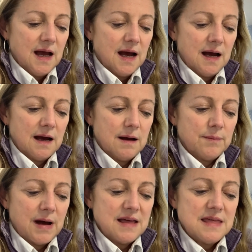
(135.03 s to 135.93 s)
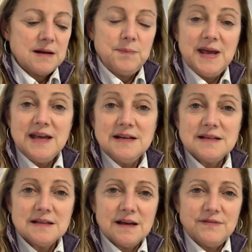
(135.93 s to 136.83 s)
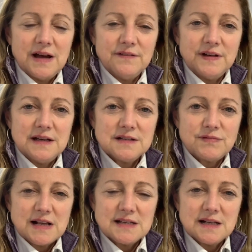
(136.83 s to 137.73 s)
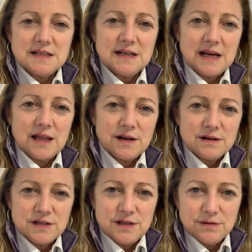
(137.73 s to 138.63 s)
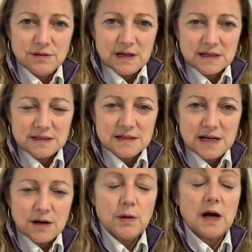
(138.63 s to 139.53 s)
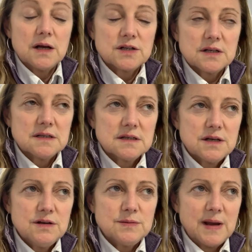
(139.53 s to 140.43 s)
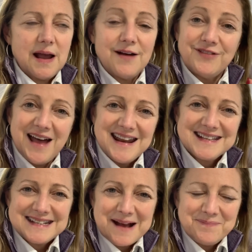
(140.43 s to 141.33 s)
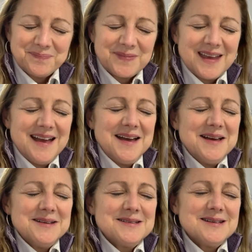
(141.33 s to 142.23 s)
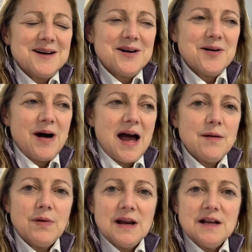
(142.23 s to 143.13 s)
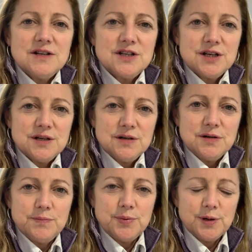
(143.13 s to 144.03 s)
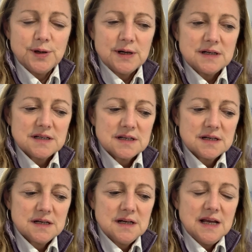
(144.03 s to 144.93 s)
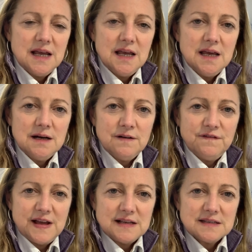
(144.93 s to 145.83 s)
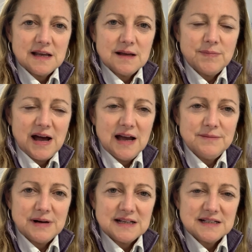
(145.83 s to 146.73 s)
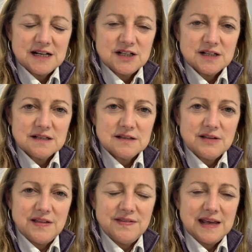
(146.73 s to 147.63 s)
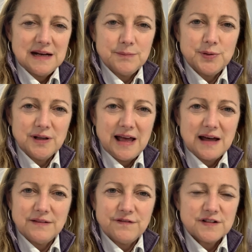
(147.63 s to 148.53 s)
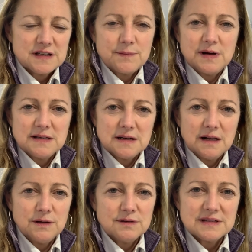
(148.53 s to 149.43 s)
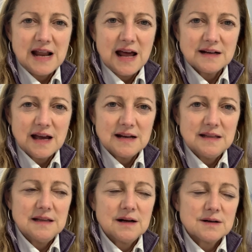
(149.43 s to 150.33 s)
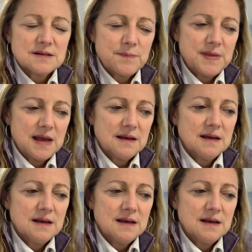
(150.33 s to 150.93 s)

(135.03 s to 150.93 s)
I then pinned the velvet right sides together to the stitch. Oh, excuse me, I forgot a step. So I wanted to put interfacing behind my stitches so that they didn't pull out if for some reason the loose knot got in there or something